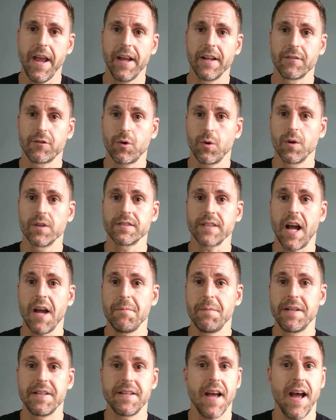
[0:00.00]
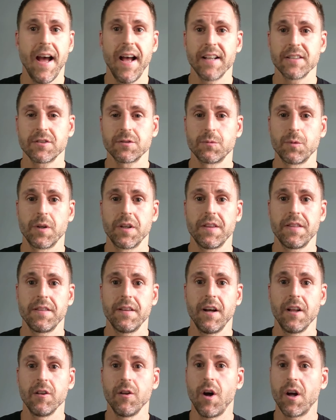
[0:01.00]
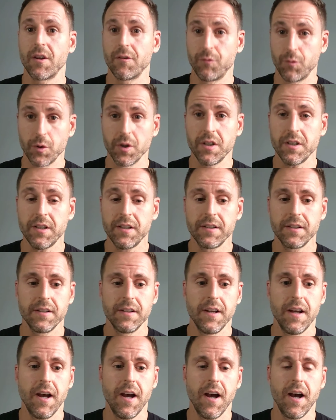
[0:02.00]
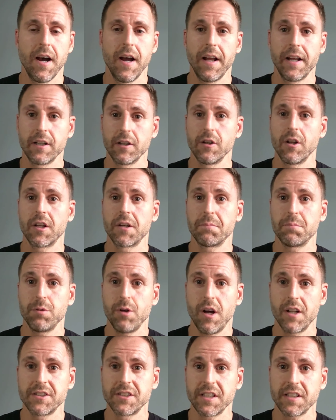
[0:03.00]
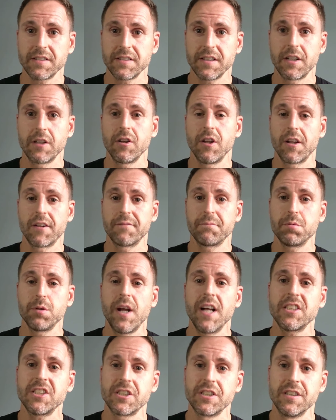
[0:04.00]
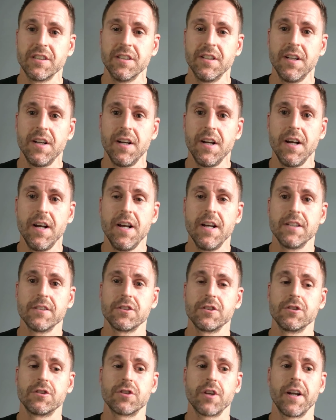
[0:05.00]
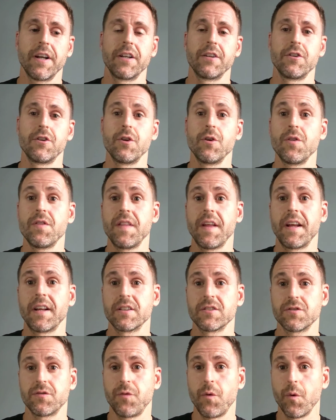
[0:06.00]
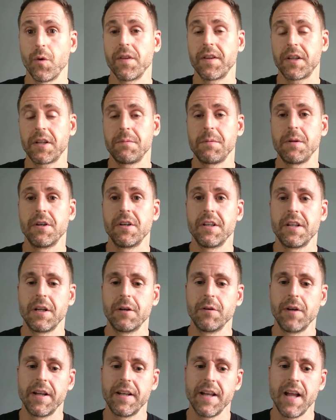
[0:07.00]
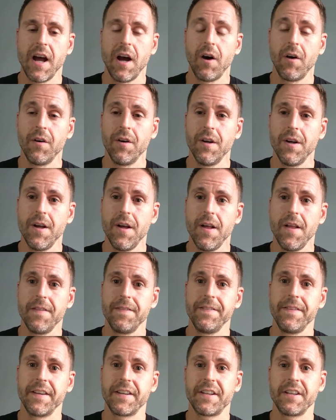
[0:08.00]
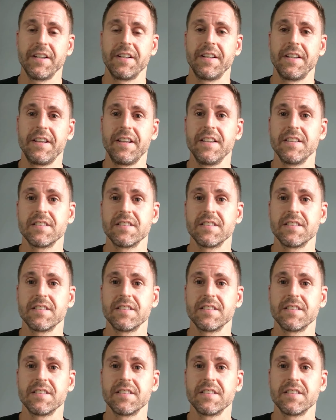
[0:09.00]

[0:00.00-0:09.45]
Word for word: And of course, I've been tasked with a lot of work uh, and a lot of projects and a lot of pressure to try and do things for the community right now that could